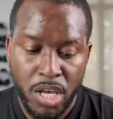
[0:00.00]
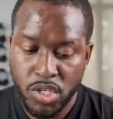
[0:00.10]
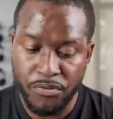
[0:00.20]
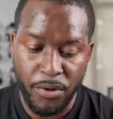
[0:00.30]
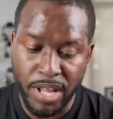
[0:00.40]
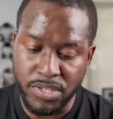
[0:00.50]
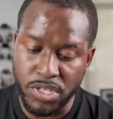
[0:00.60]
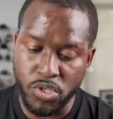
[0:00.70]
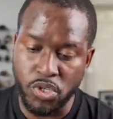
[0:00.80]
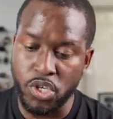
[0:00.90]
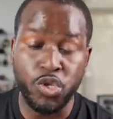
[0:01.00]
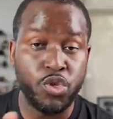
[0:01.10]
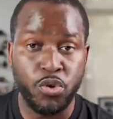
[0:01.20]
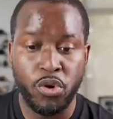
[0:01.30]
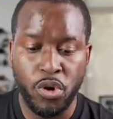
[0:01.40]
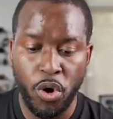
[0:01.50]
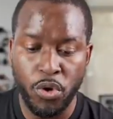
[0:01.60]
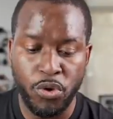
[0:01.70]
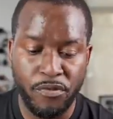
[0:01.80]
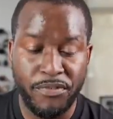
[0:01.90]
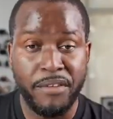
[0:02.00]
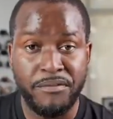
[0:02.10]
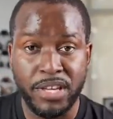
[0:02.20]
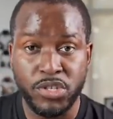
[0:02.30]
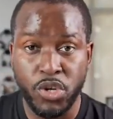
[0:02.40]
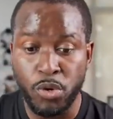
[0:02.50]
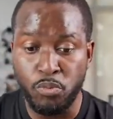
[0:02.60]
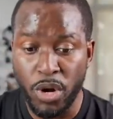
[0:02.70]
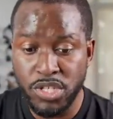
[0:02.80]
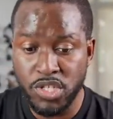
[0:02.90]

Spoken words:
So for instance, you can use all your 5 fingers on one